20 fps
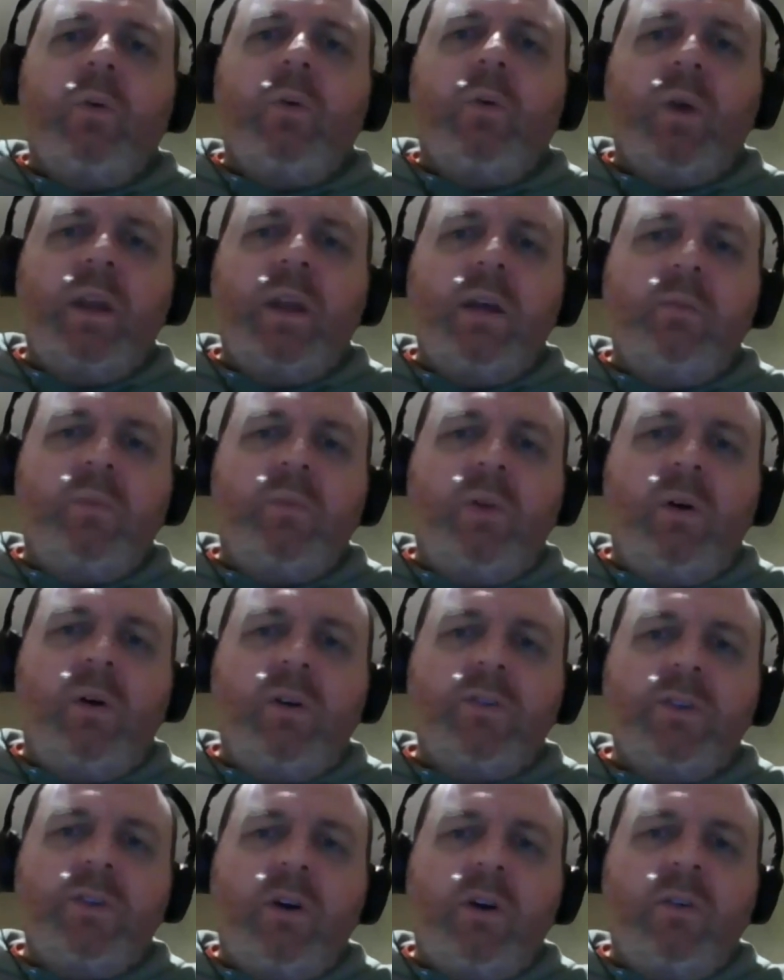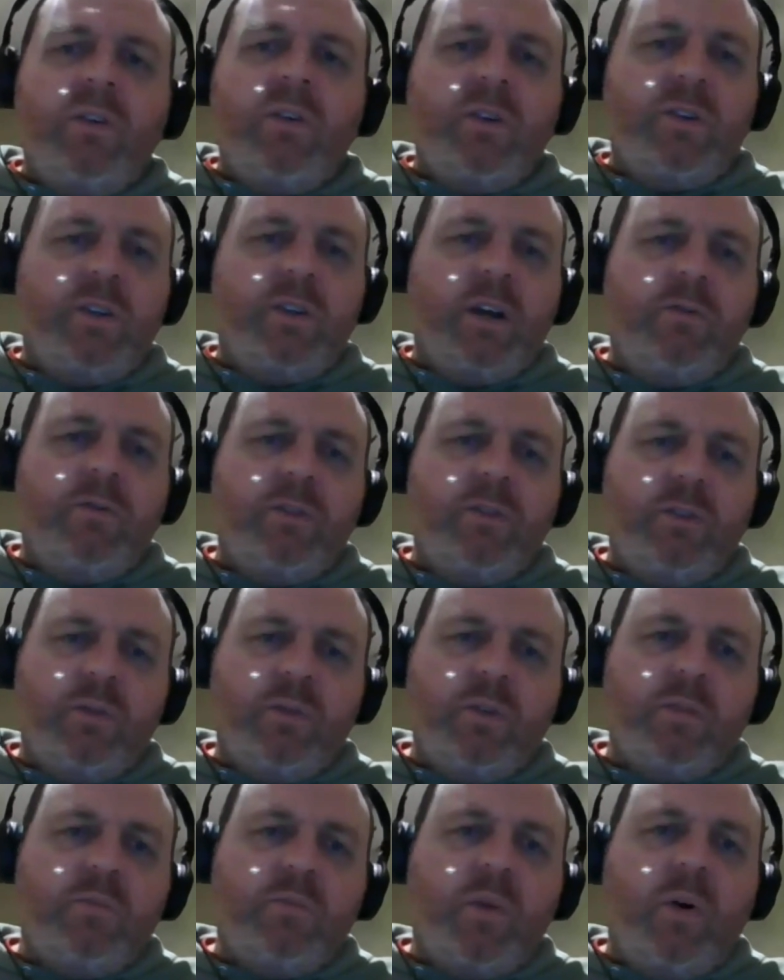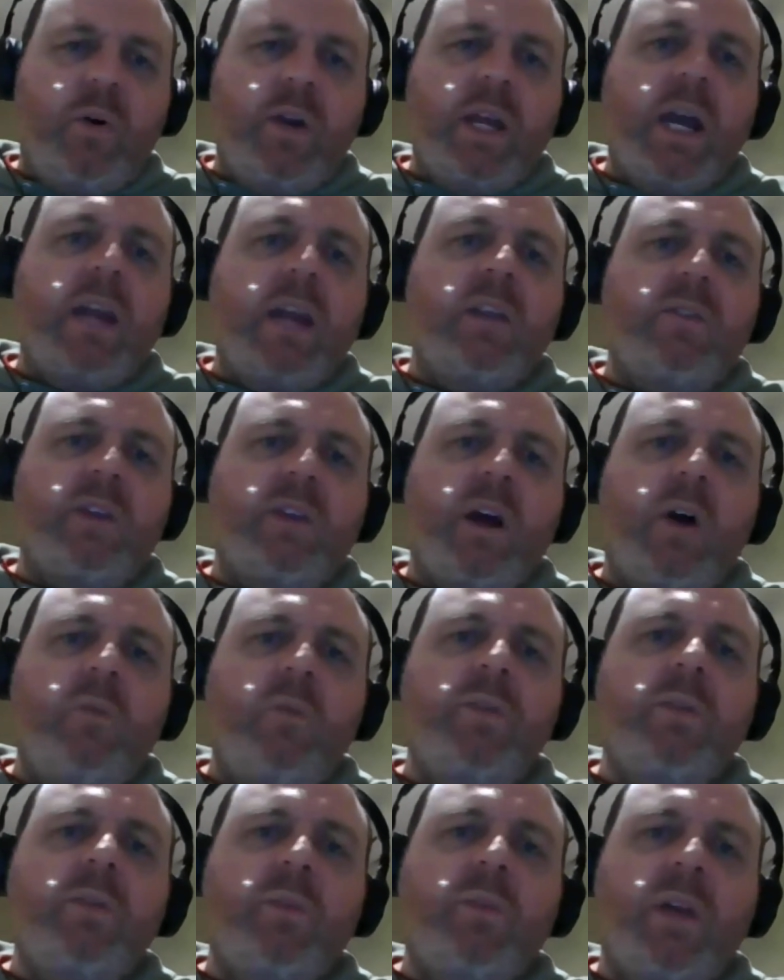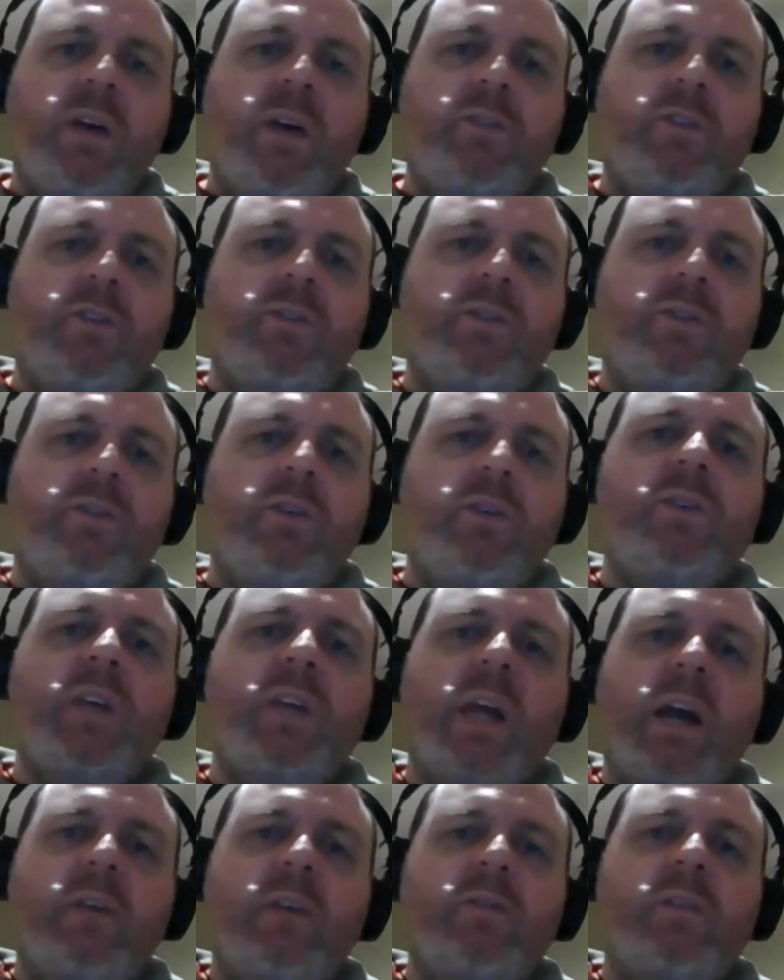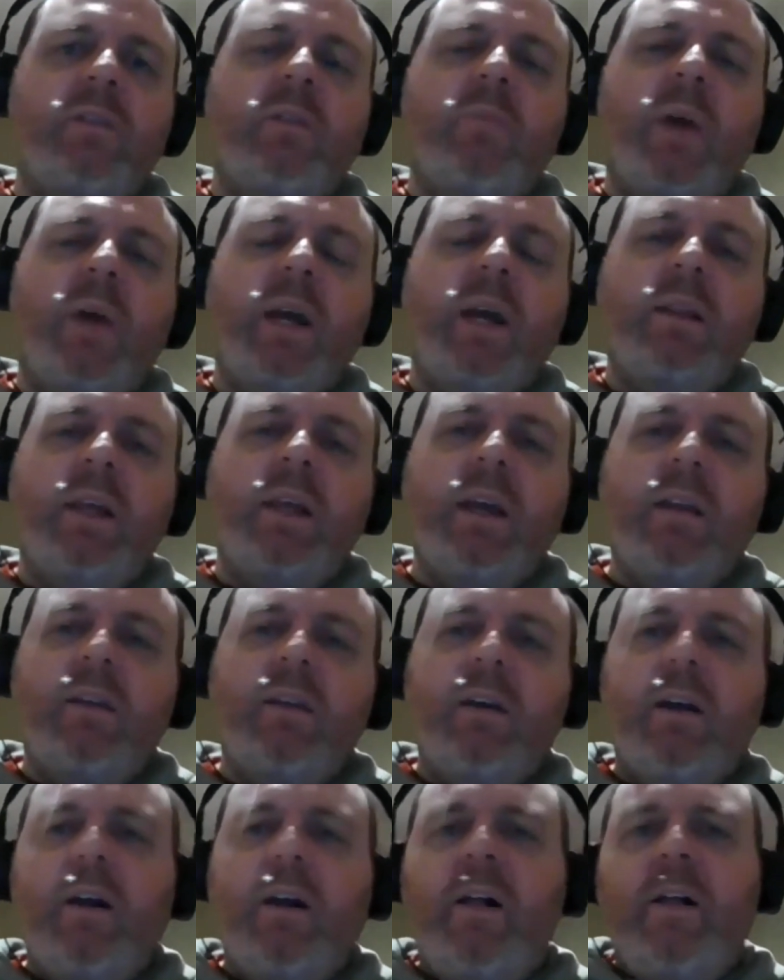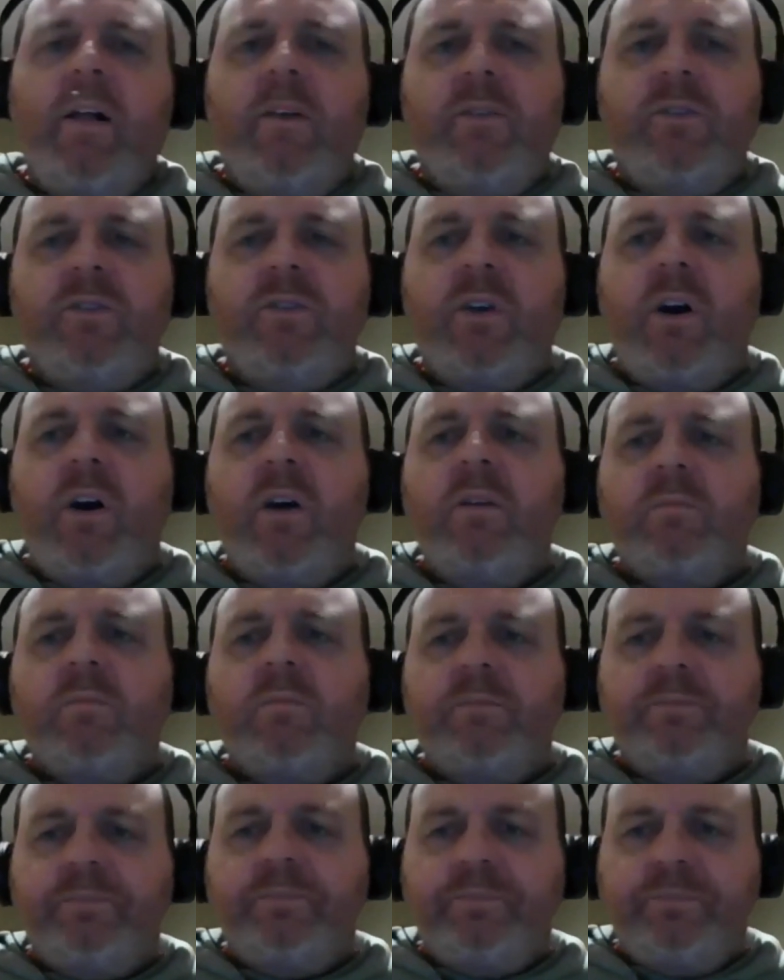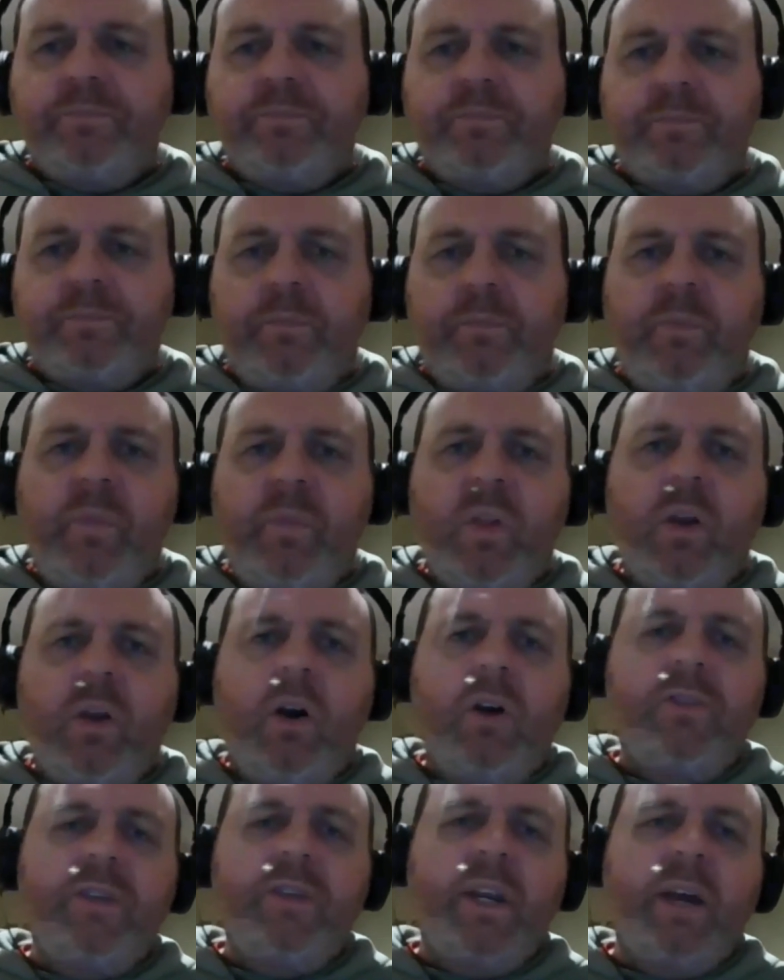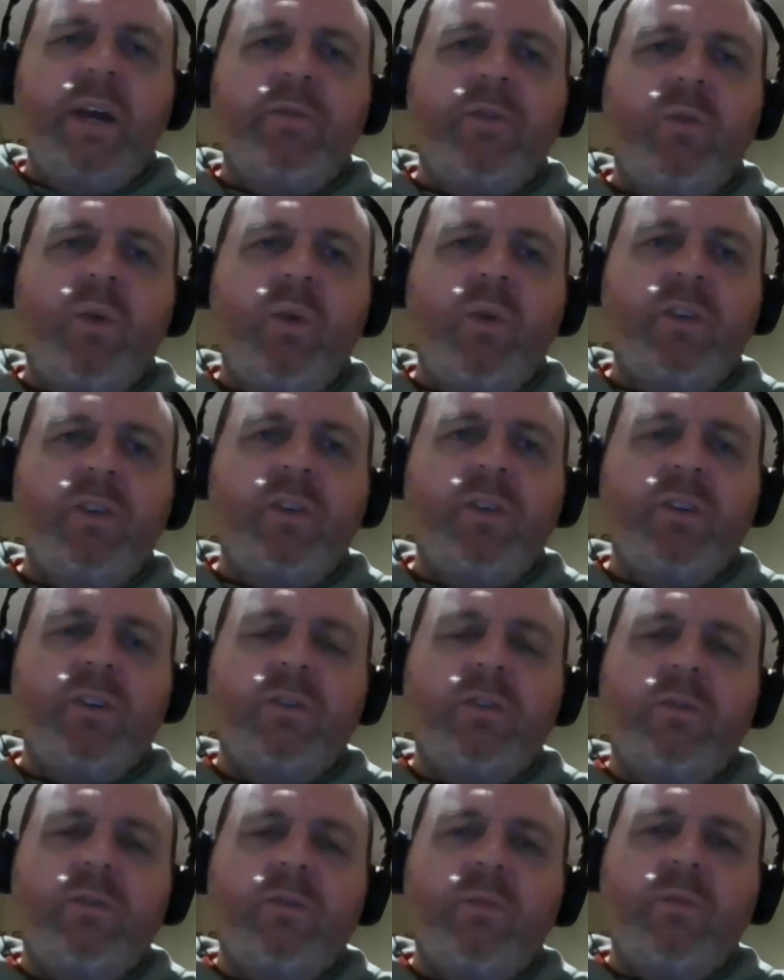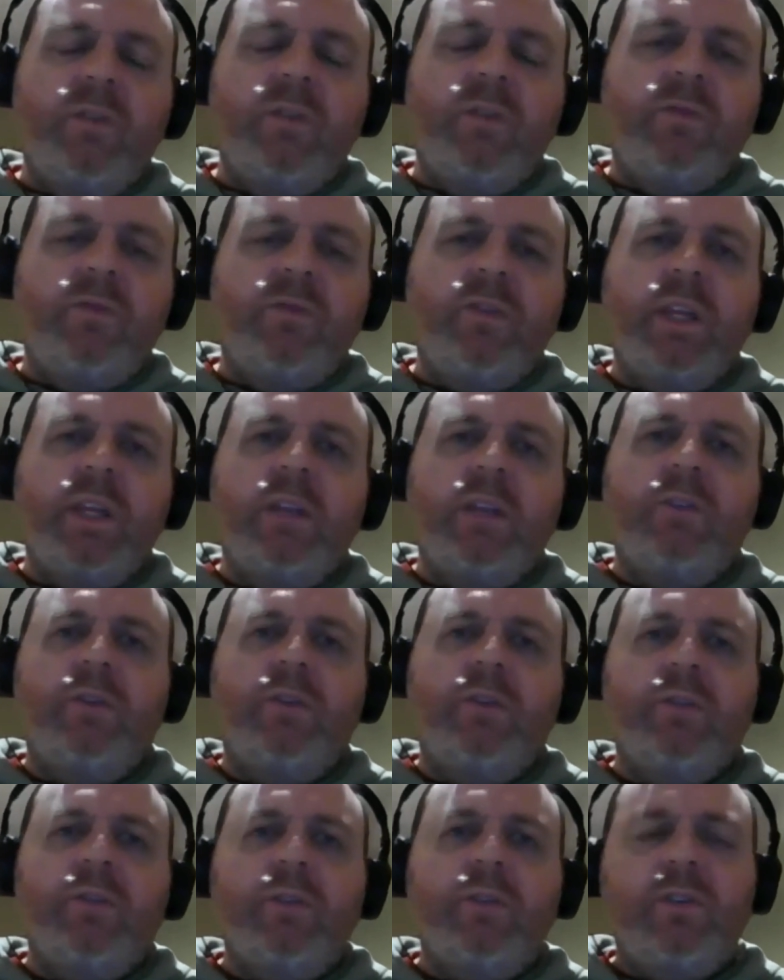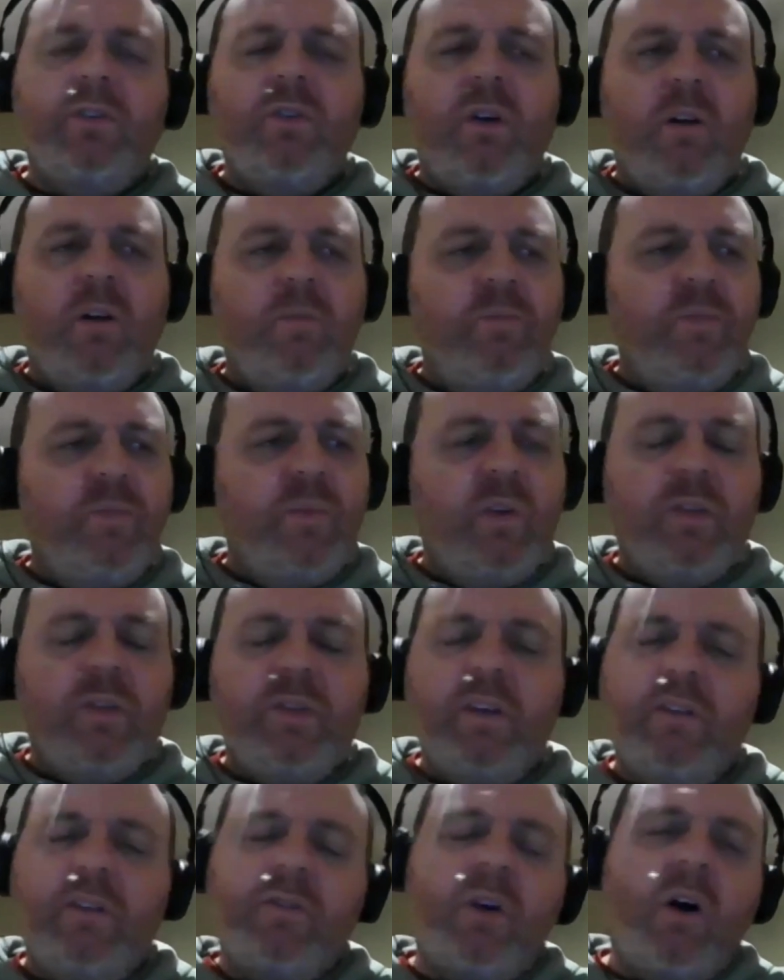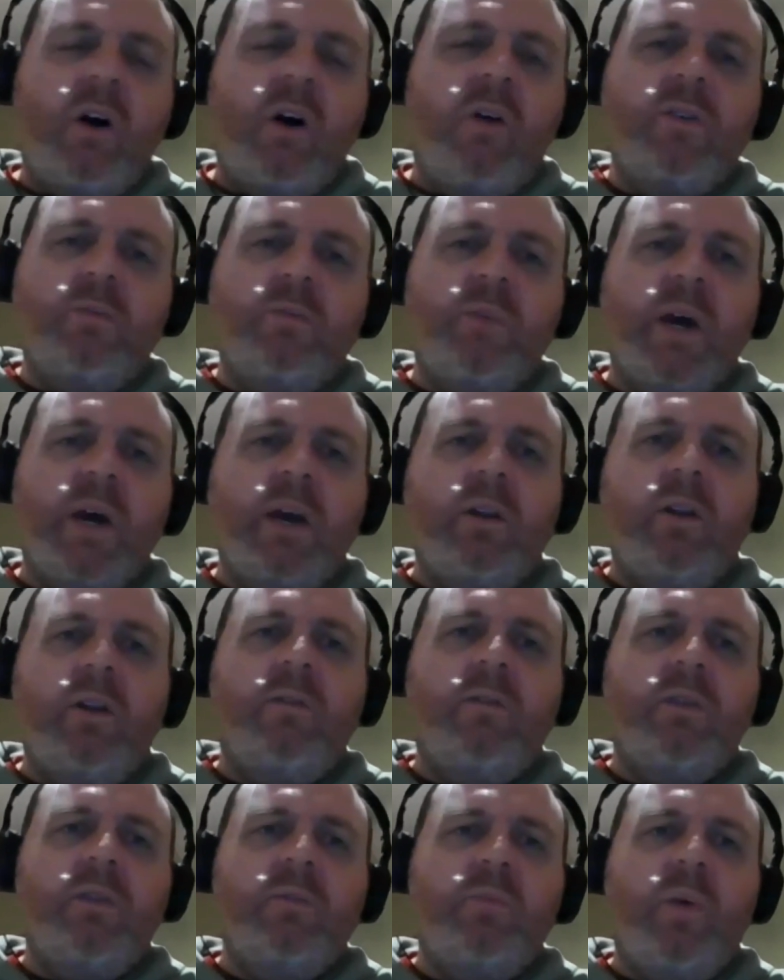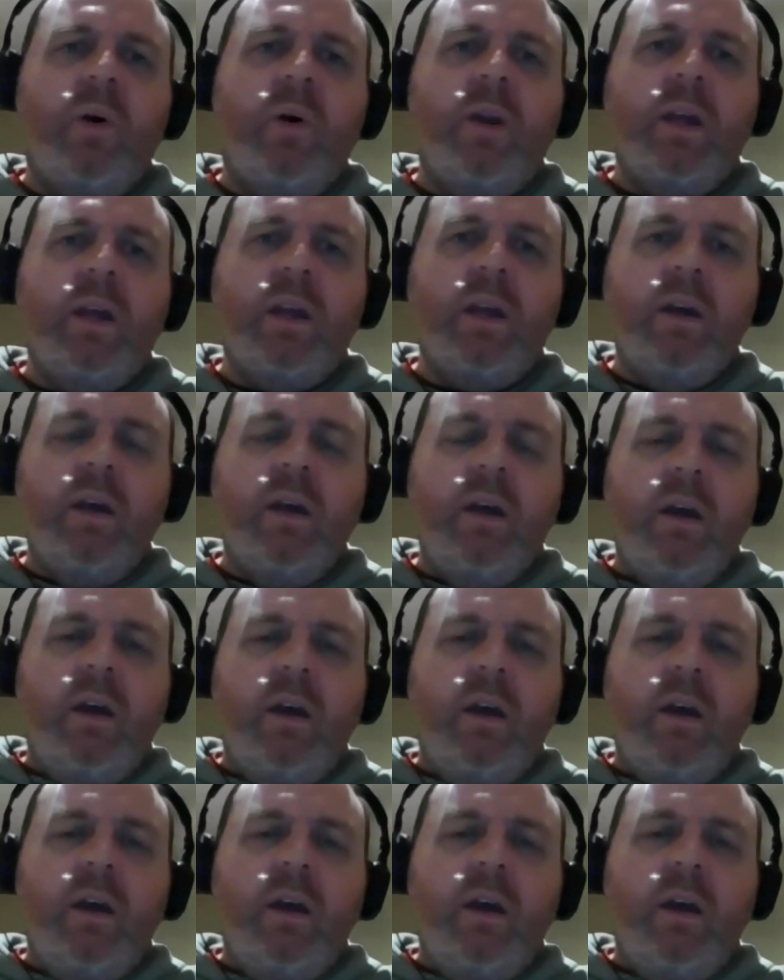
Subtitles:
when he applies the orange stuff to his body, and it's helped him last as long as he has in the mainland. So I did have questions. Firstly, the doctor has got like this orange paint all over his body,